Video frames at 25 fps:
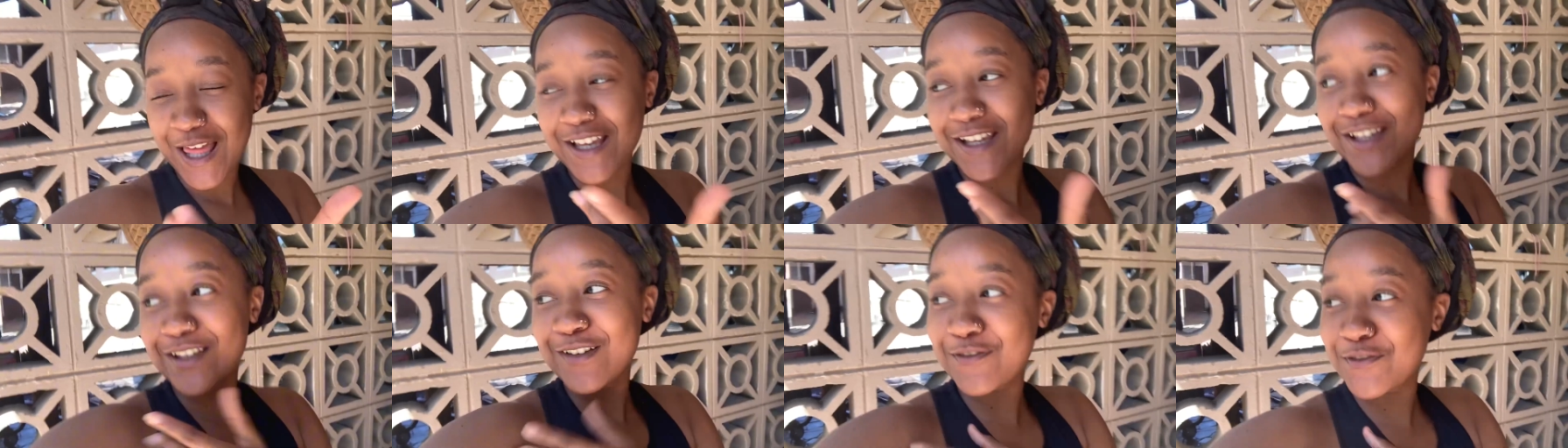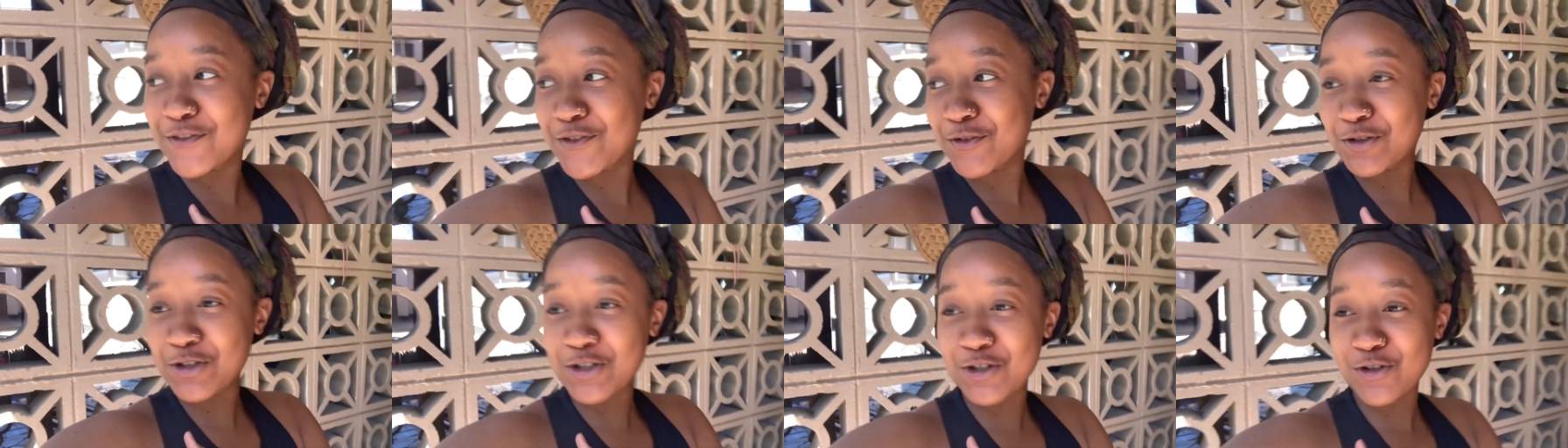If
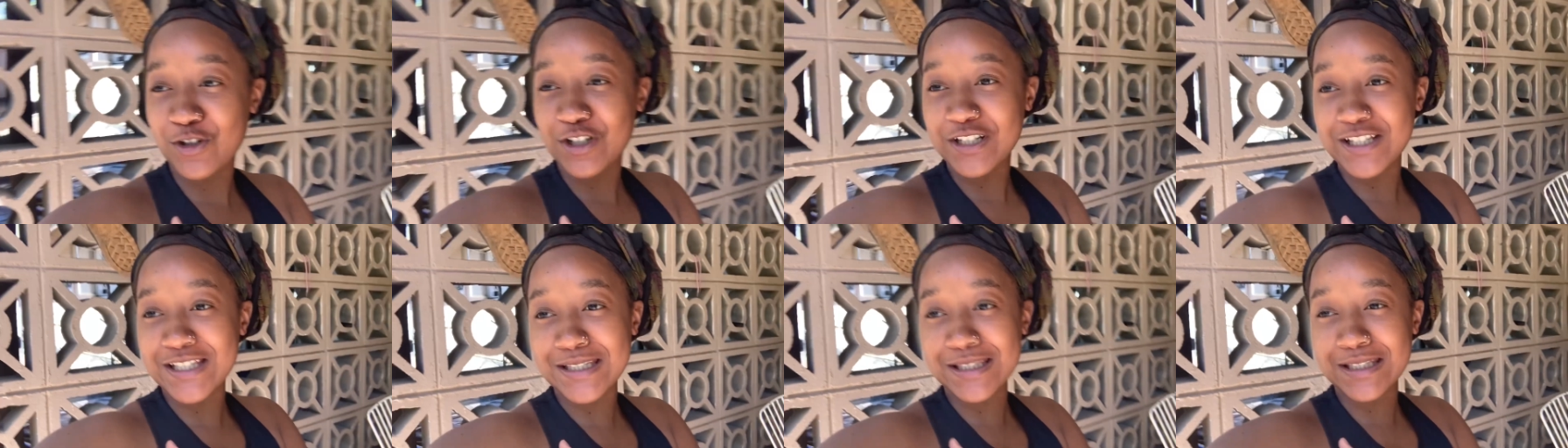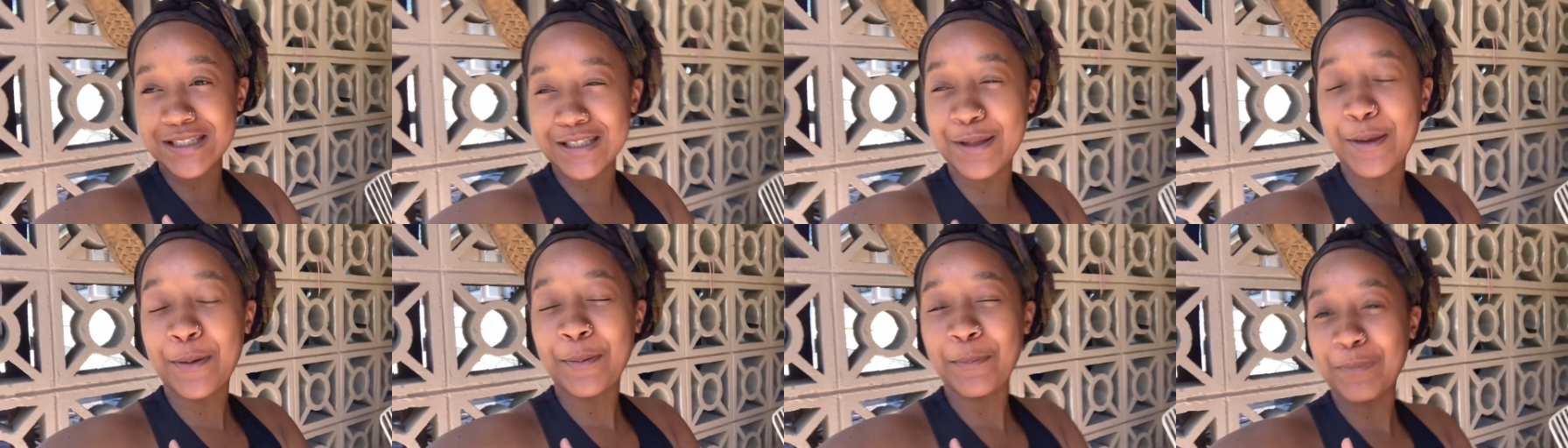you enjoyed
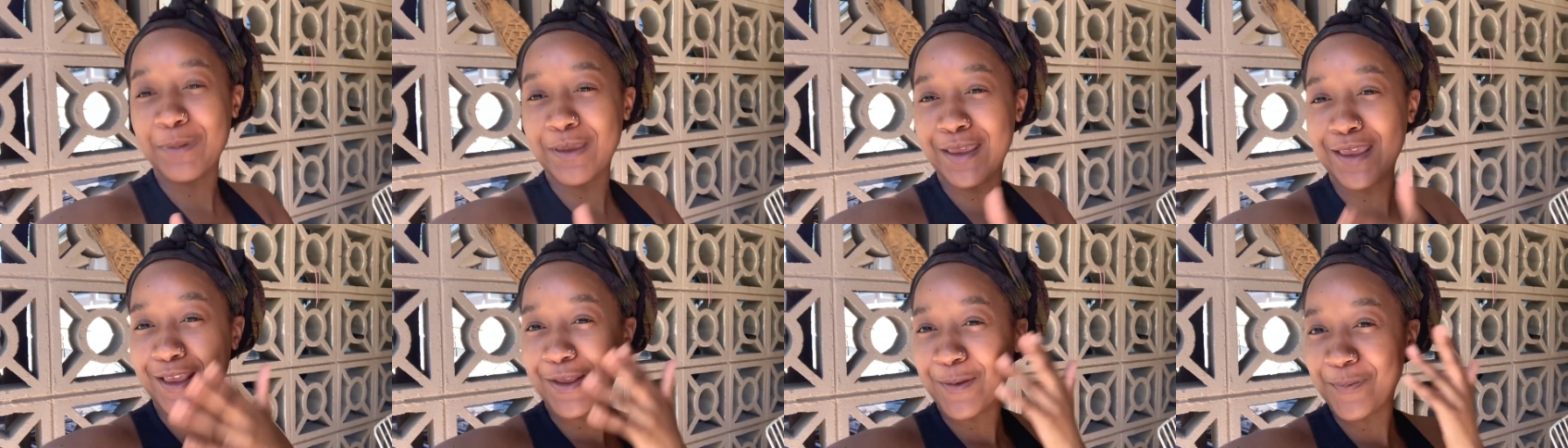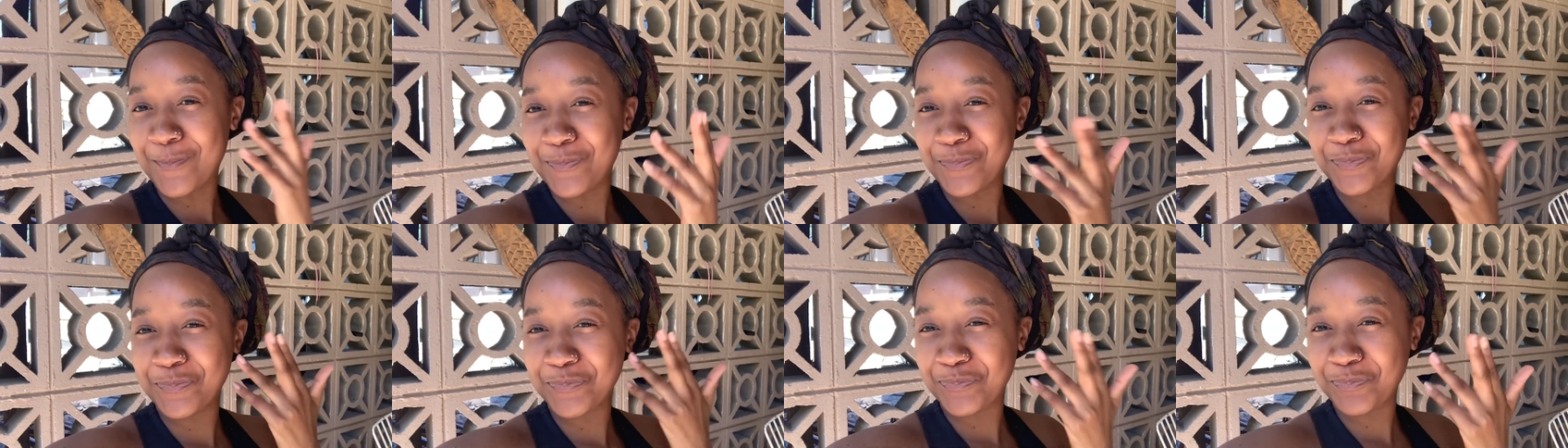seeing
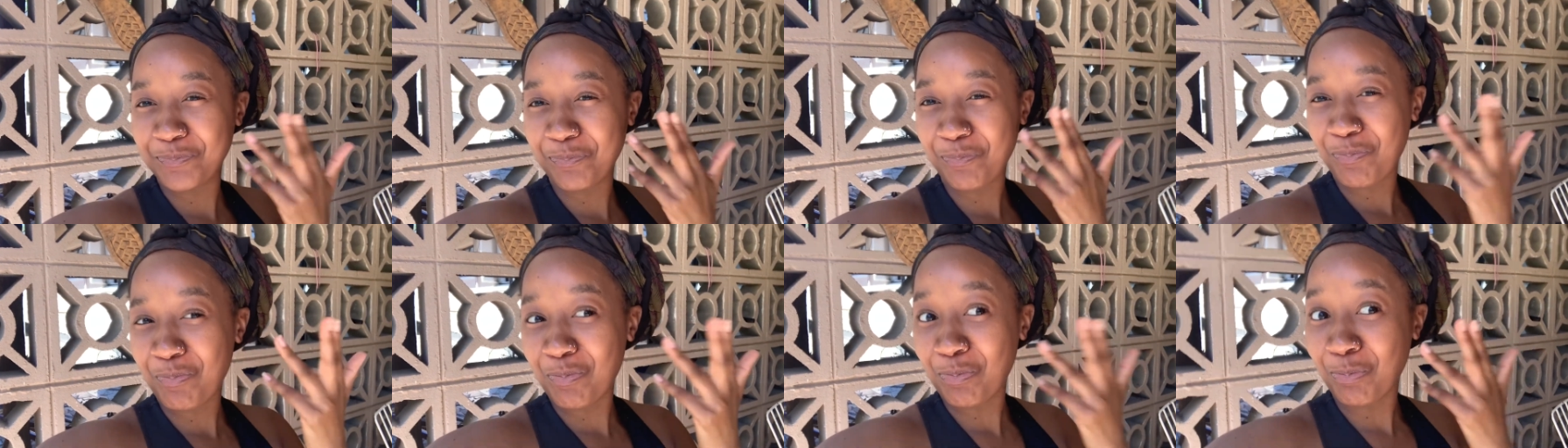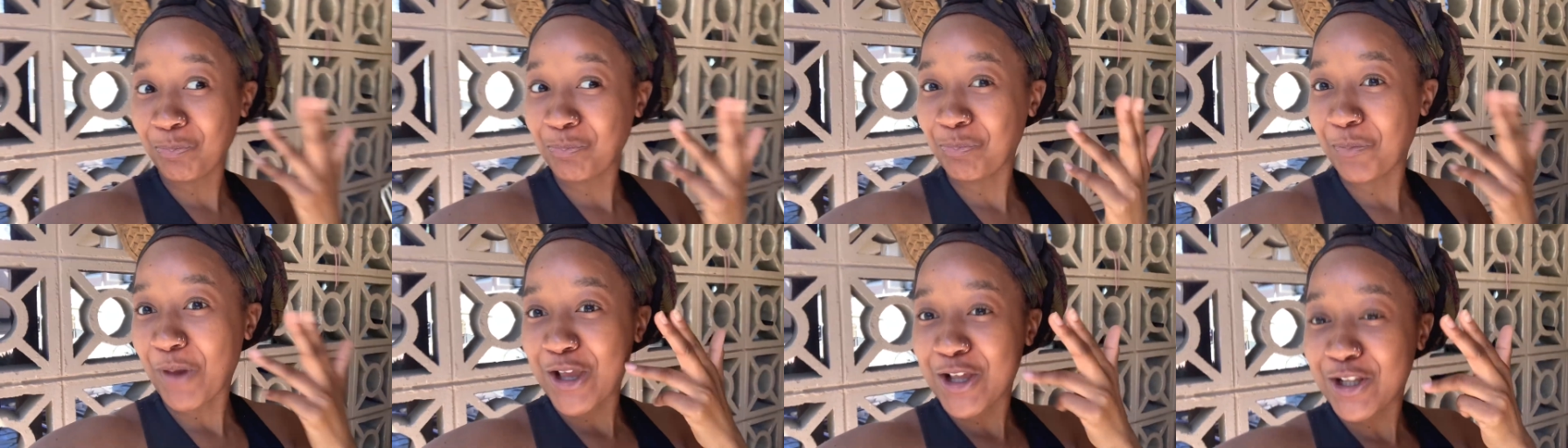me
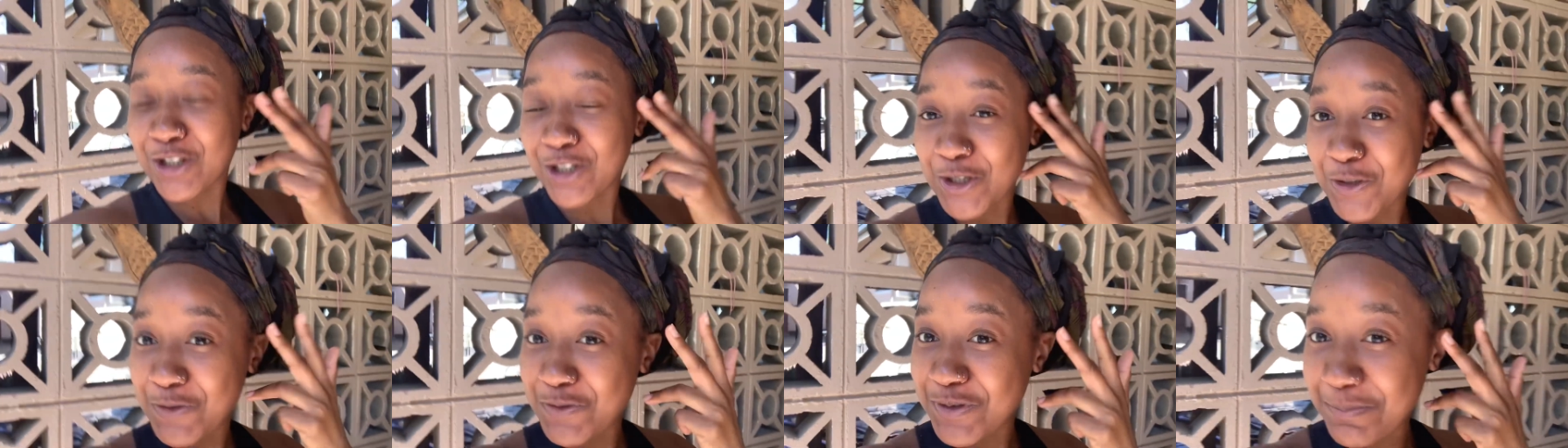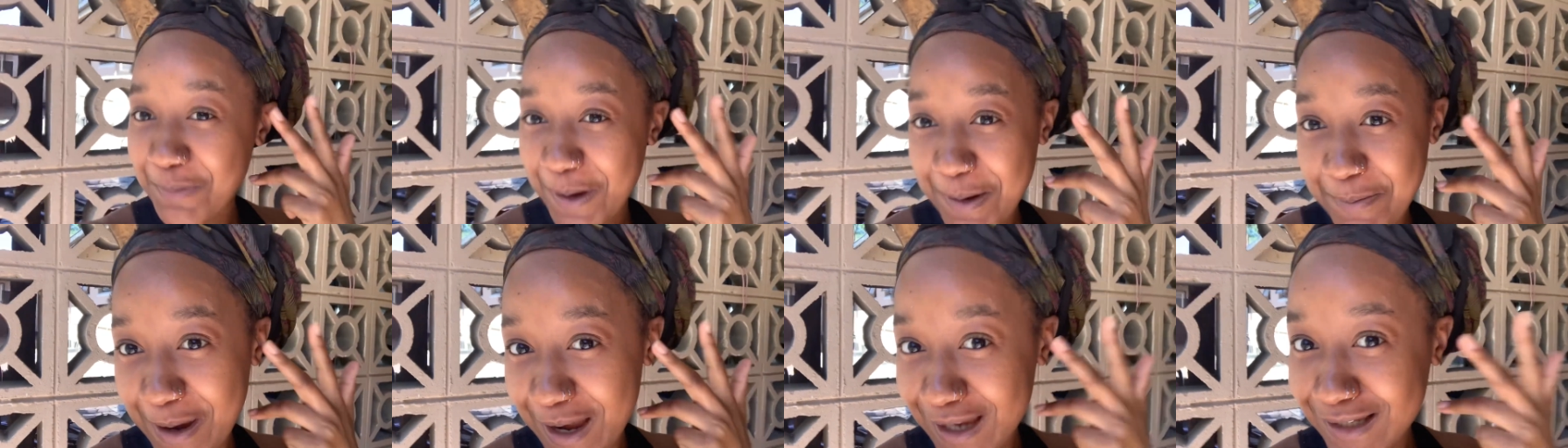lose
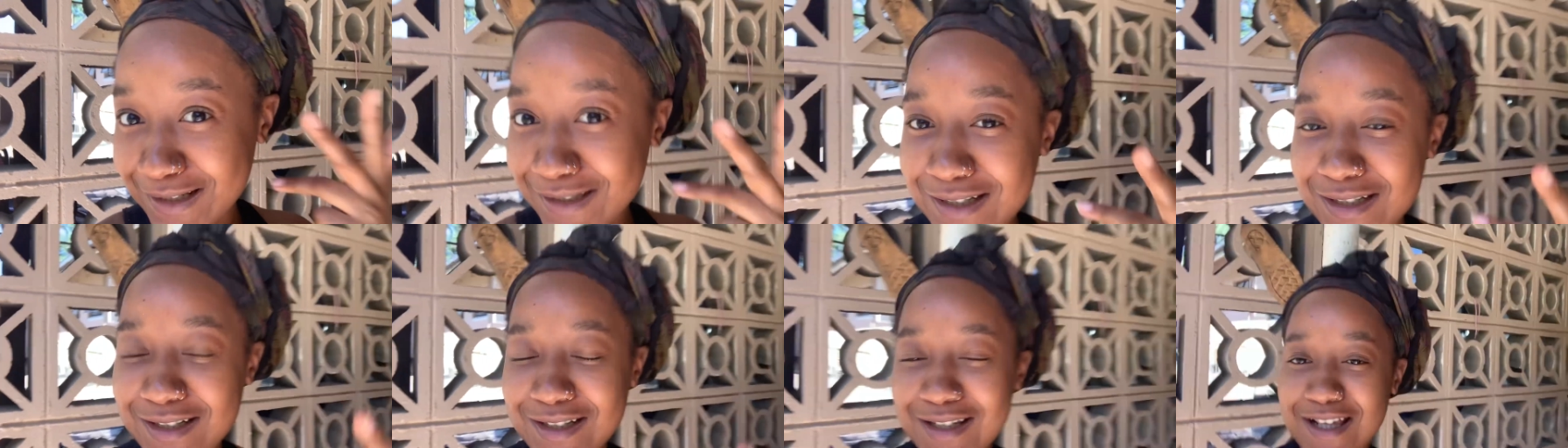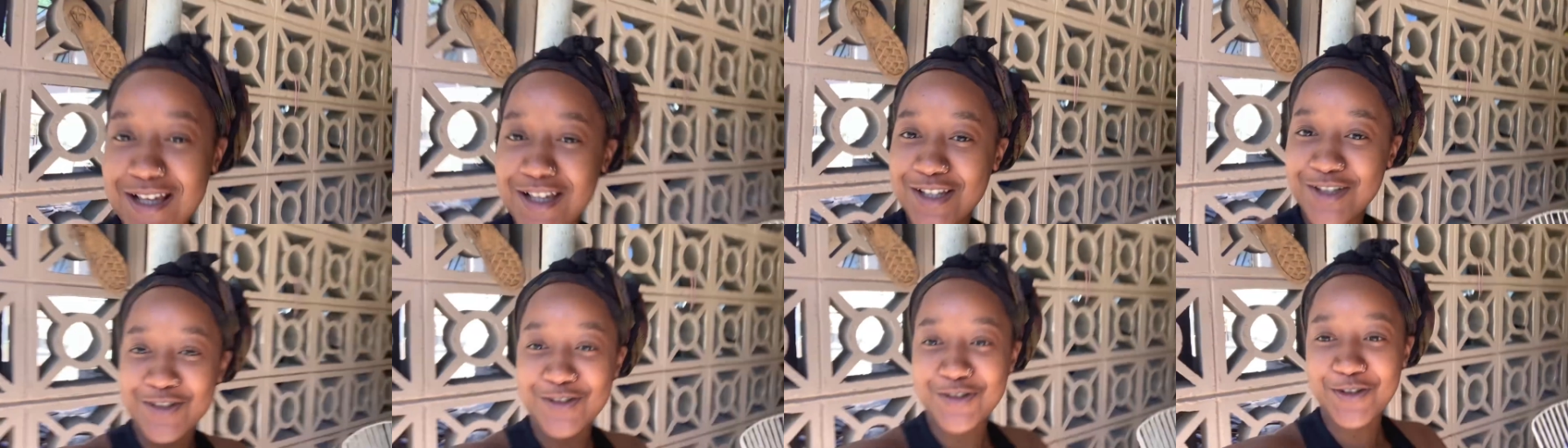my mind.
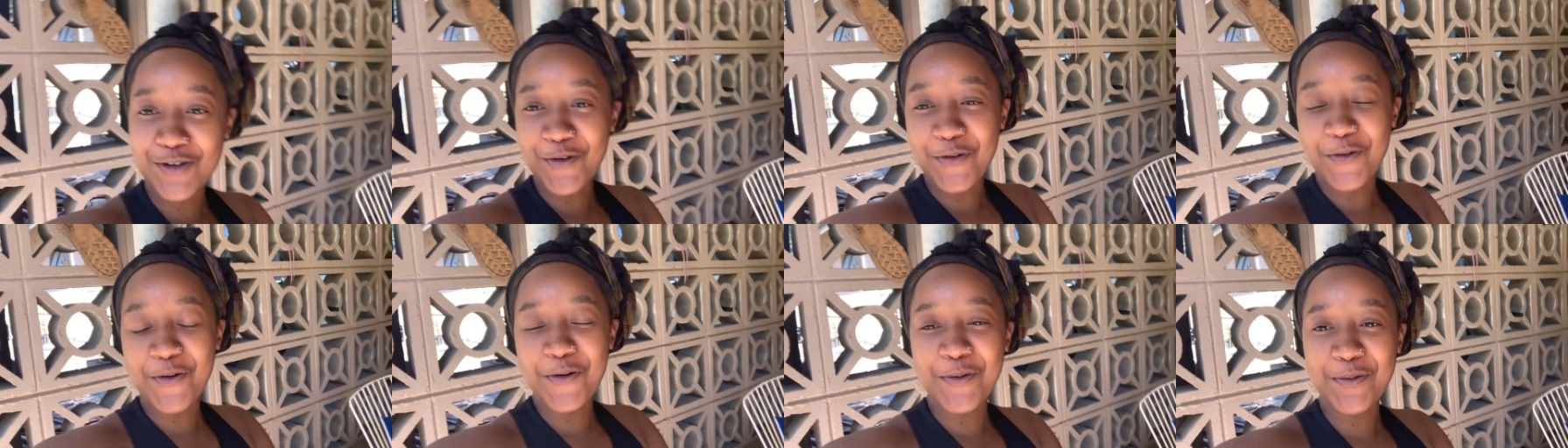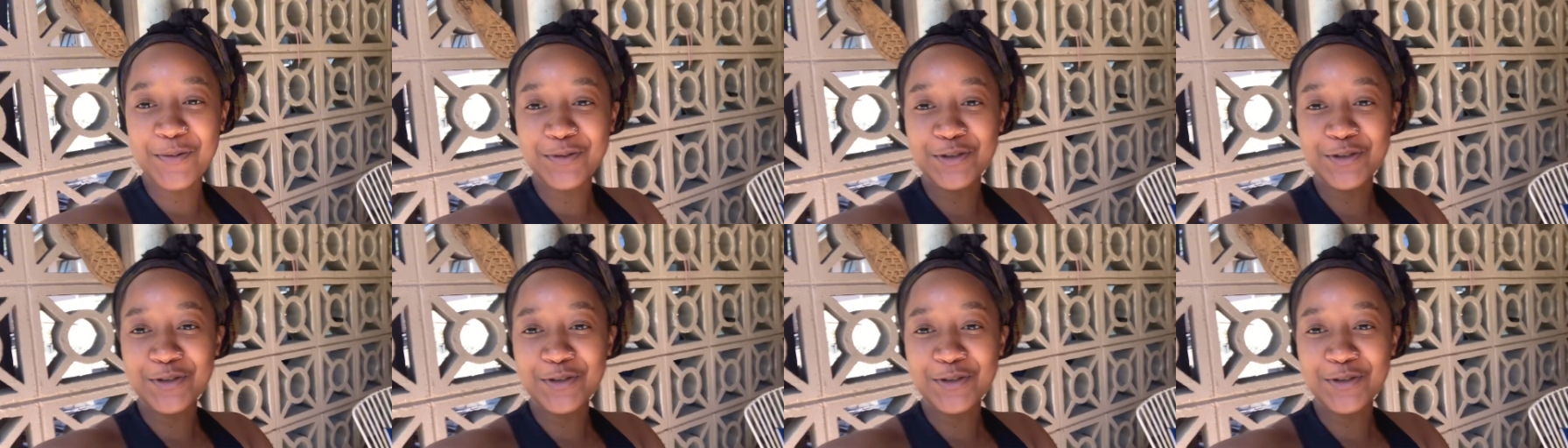So